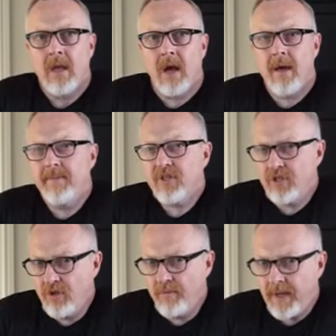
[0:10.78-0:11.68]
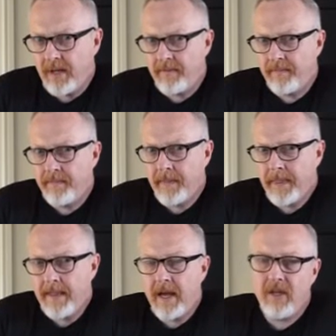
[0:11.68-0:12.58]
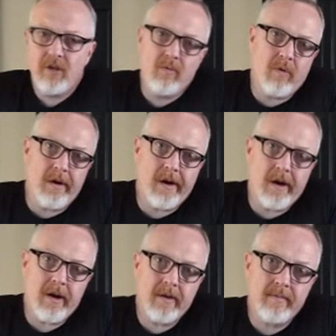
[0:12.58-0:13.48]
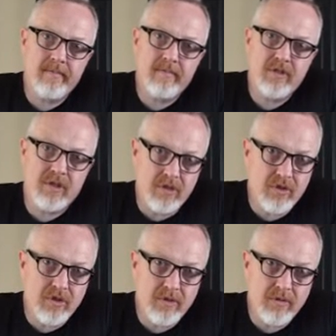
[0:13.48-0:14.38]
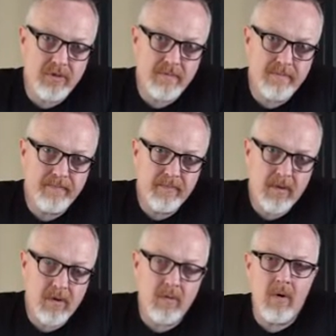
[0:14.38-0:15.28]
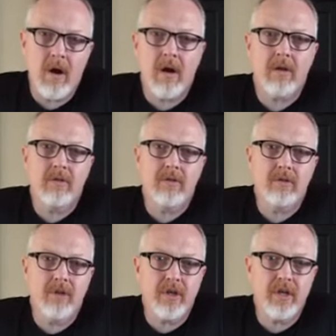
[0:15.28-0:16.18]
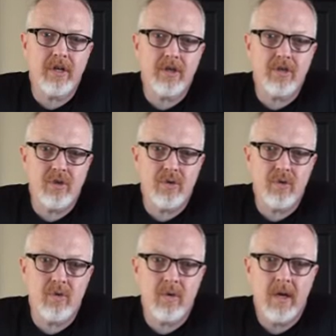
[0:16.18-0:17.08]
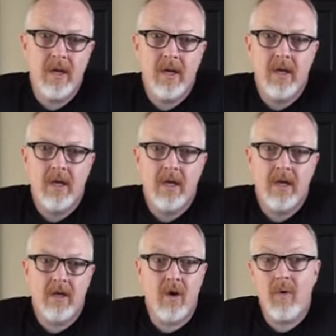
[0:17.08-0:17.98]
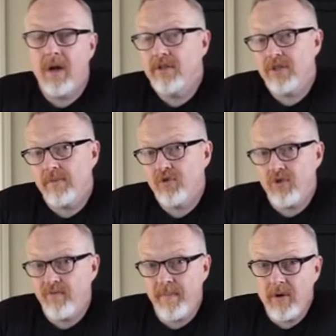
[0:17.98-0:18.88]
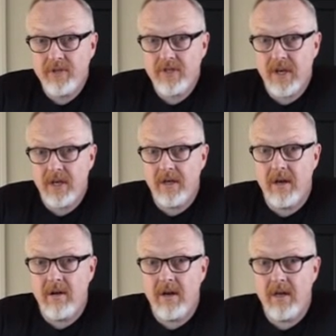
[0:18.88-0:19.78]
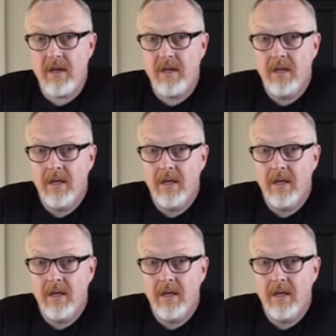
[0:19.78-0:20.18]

I'm assuming that you are senior students who are looking to go on to some sort of post-secondary